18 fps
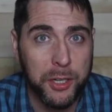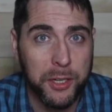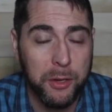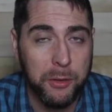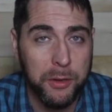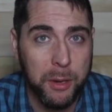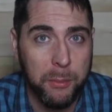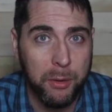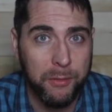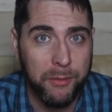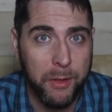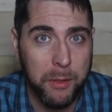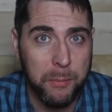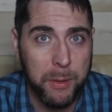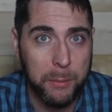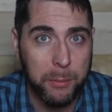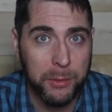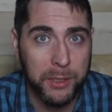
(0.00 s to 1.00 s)
I know a number of other
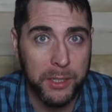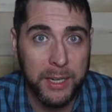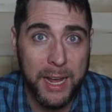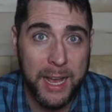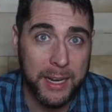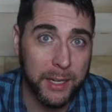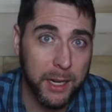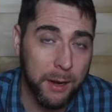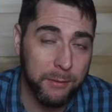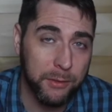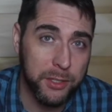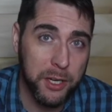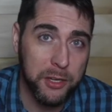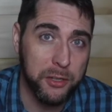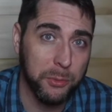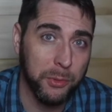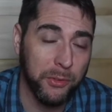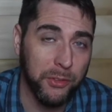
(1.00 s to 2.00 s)
people did. I had a
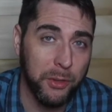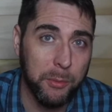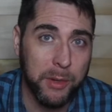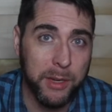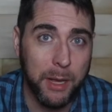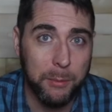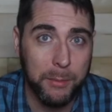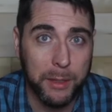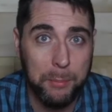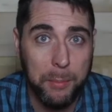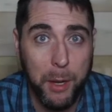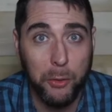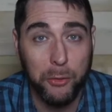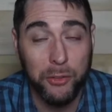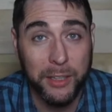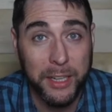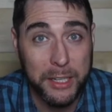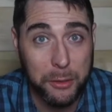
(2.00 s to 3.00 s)
conversation with somebody I'm going to
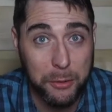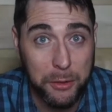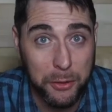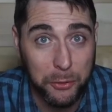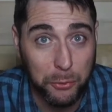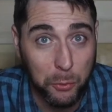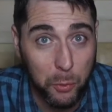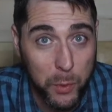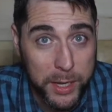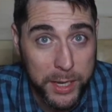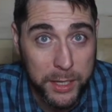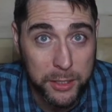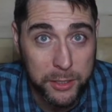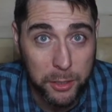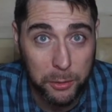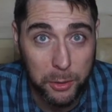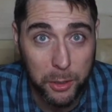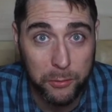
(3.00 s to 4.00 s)
post later this week.
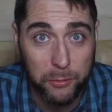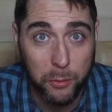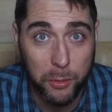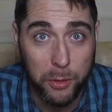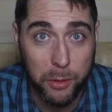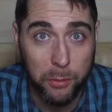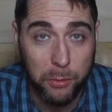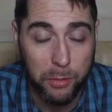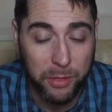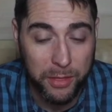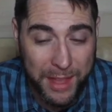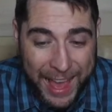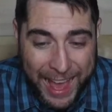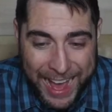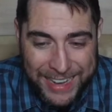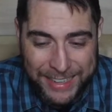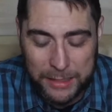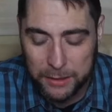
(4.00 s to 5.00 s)
So look for
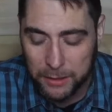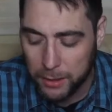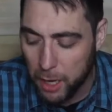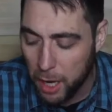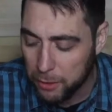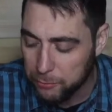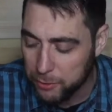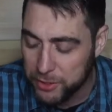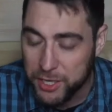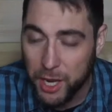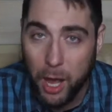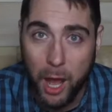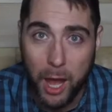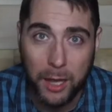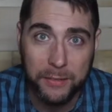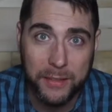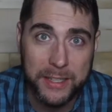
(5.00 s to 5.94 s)
that, Contra Talk.